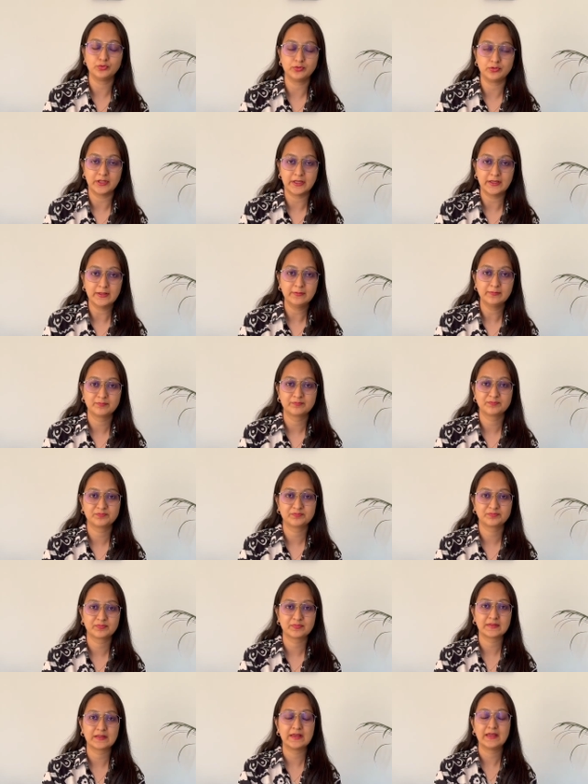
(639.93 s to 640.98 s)
today
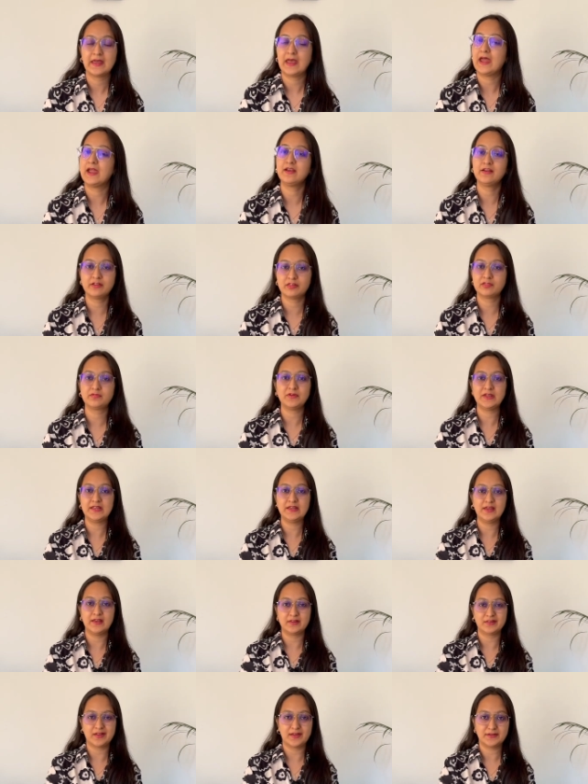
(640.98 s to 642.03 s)
and it's very
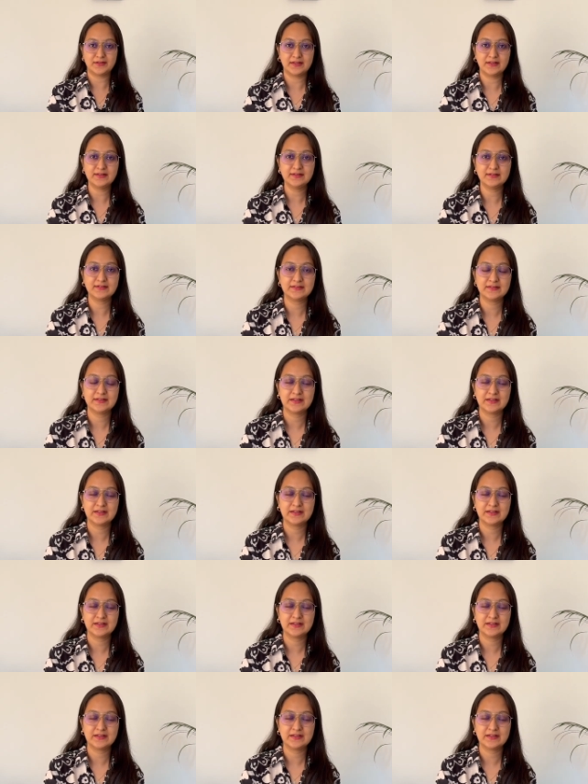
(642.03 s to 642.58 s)
exciting.